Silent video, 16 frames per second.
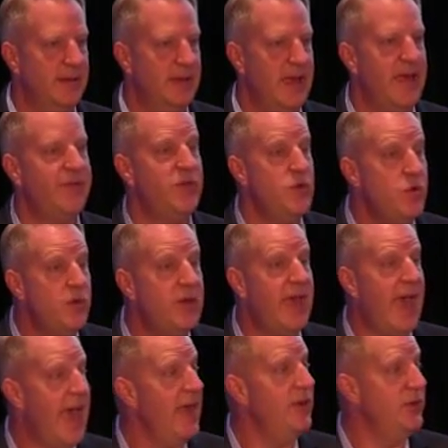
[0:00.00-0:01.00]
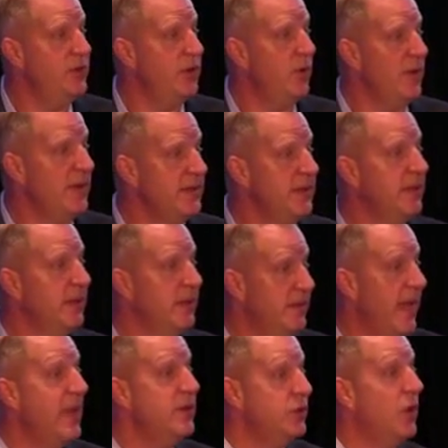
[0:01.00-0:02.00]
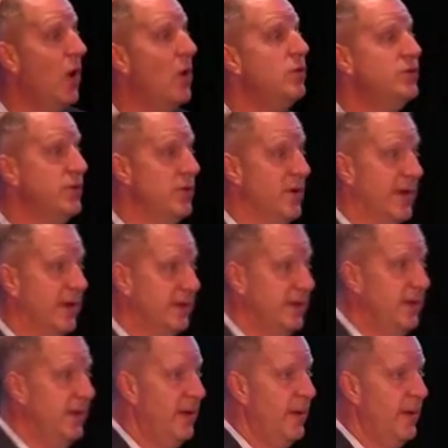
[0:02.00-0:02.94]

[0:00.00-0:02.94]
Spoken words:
If you can do it, then go do it.